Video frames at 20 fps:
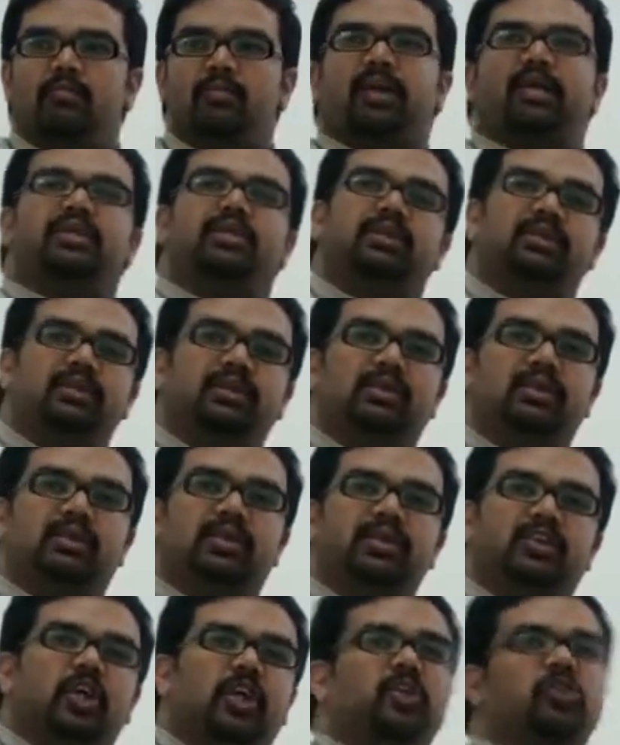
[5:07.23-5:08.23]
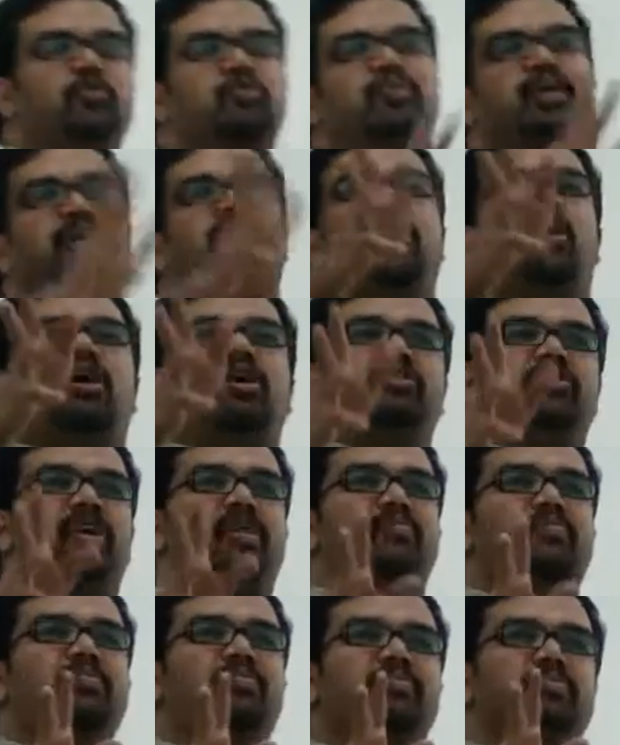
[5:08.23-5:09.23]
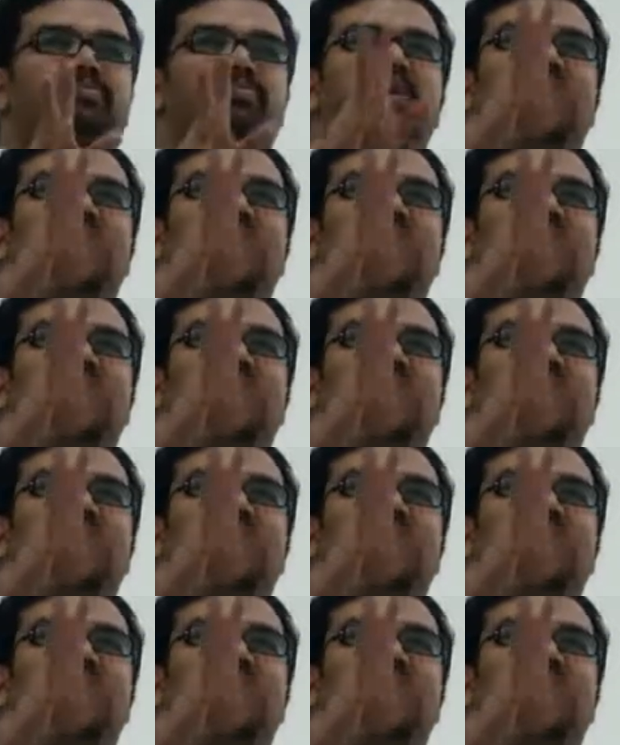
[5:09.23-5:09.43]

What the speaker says: But just because a